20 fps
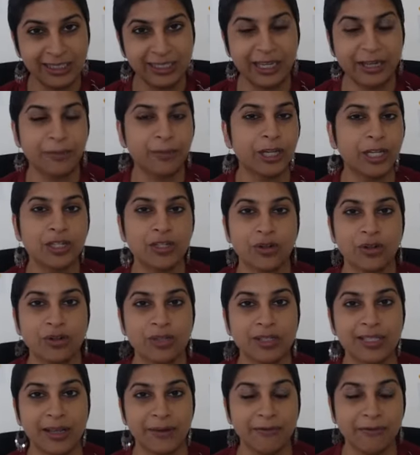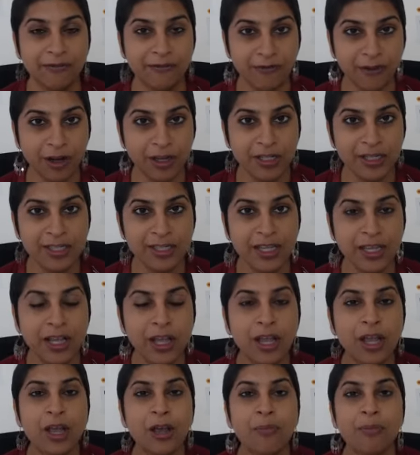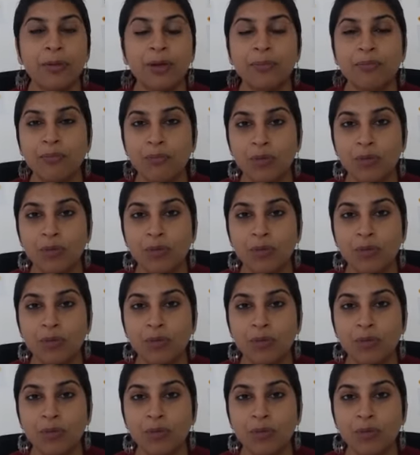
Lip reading: image or some fonts. But